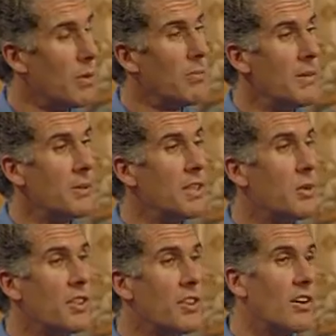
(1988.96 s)
well, maybe the
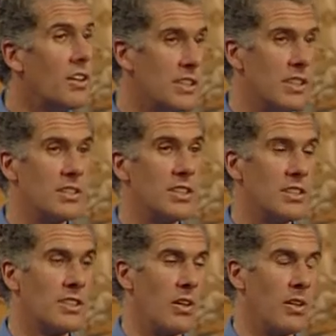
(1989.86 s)
authorities
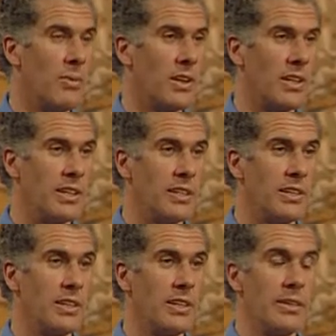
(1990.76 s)
stole the body.
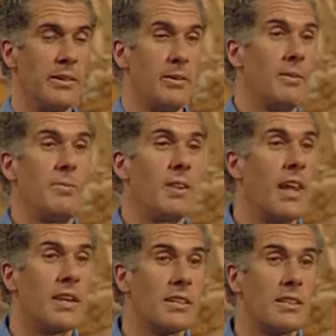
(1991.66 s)
But
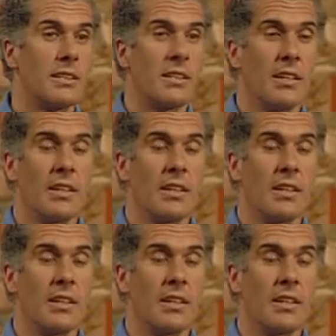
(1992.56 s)
that